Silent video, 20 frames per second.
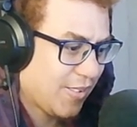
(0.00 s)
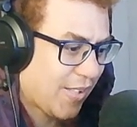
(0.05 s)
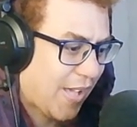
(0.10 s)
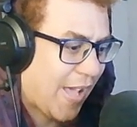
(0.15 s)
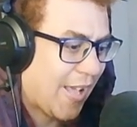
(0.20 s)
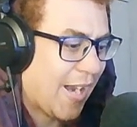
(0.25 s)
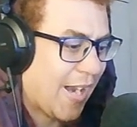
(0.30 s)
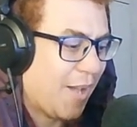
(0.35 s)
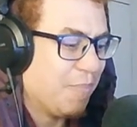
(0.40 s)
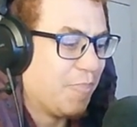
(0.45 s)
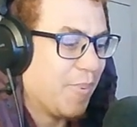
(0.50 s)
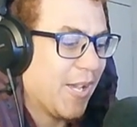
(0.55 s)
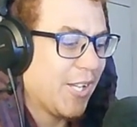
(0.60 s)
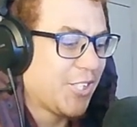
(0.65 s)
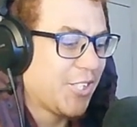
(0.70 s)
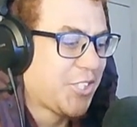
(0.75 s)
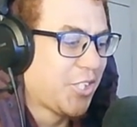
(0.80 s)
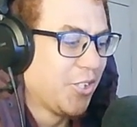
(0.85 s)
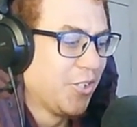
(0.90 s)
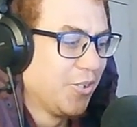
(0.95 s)
And I
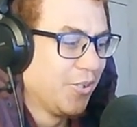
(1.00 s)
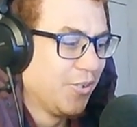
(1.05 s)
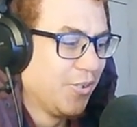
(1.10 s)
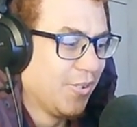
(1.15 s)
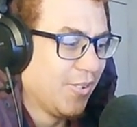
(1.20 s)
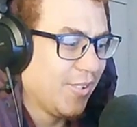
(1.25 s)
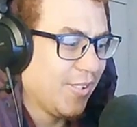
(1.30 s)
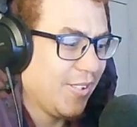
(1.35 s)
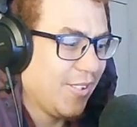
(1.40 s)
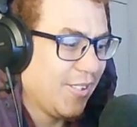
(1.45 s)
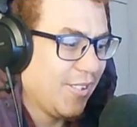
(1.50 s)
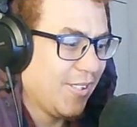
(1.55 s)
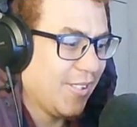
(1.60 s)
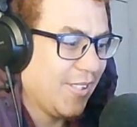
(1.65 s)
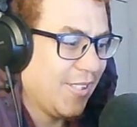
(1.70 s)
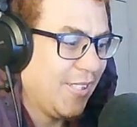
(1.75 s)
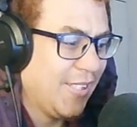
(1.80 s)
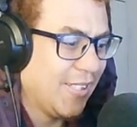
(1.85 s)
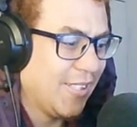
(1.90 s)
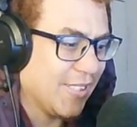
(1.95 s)
bet you
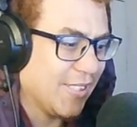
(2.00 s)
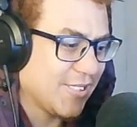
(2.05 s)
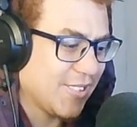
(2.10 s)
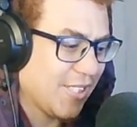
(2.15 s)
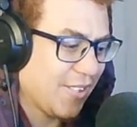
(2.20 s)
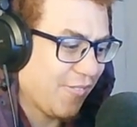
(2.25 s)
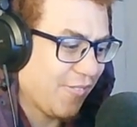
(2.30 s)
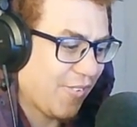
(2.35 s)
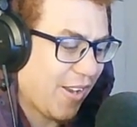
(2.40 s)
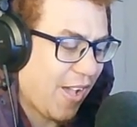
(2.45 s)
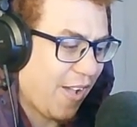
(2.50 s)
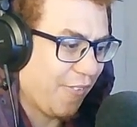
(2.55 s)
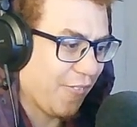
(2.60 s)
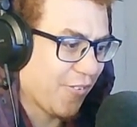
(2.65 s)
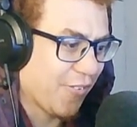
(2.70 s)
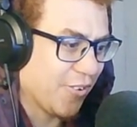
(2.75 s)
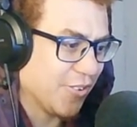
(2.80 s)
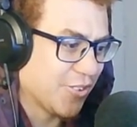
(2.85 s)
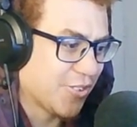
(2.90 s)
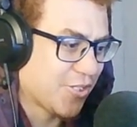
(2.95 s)
he doesn't even have
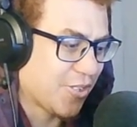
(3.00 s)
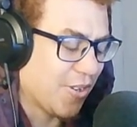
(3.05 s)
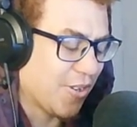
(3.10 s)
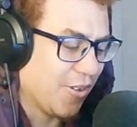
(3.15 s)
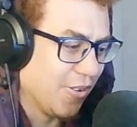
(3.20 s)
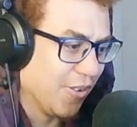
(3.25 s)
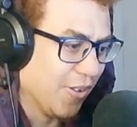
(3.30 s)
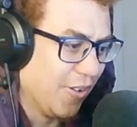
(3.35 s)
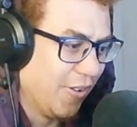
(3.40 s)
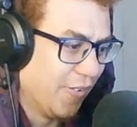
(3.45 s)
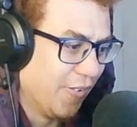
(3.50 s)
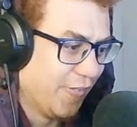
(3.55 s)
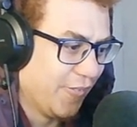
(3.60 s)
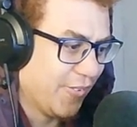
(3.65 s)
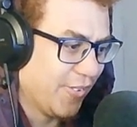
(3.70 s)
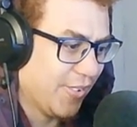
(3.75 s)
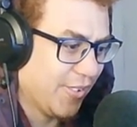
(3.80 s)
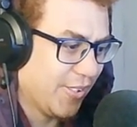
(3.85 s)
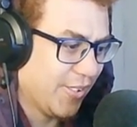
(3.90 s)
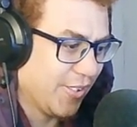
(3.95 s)
control
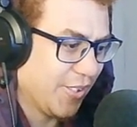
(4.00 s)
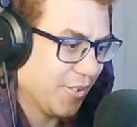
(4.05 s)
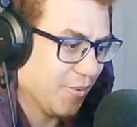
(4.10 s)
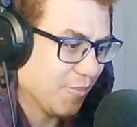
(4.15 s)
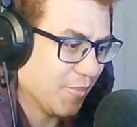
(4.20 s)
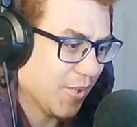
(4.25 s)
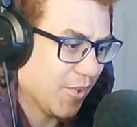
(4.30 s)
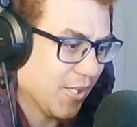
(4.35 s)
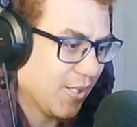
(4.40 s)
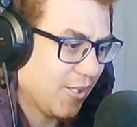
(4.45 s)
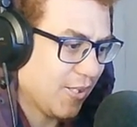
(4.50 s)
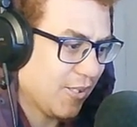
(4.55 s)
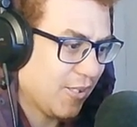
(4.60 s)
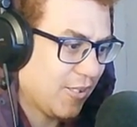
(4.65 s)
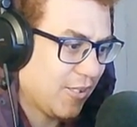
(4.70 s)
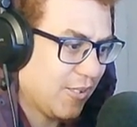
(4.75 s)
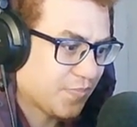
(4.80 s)
over Ymir.